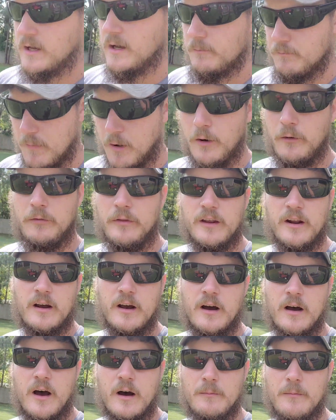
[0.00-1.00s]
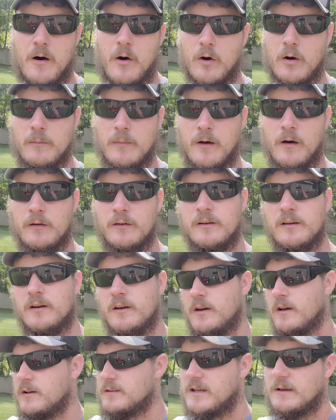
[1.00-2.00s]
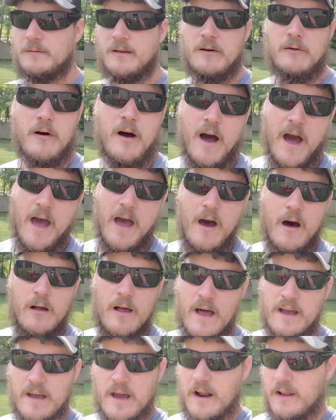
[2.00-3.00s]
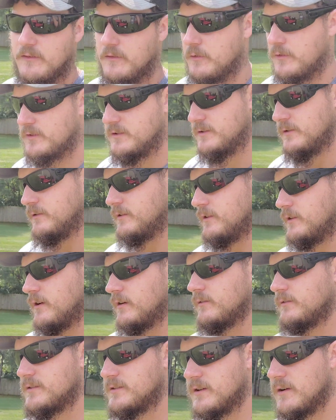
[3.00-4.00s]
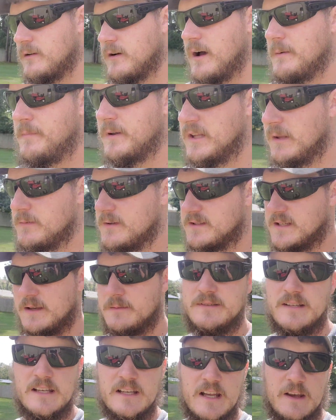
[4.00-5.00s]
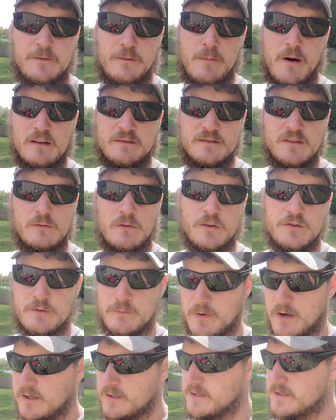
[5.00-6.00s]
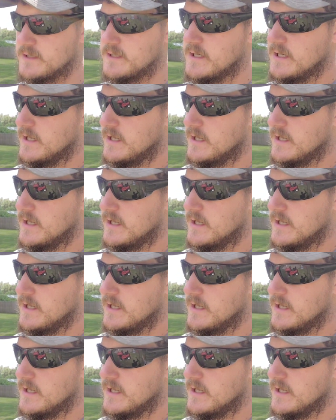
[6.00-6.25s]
both did a mower build. So I'm like, well, hell, I gotta do it too, you know. So I picked up this MTD for about 200 bucks.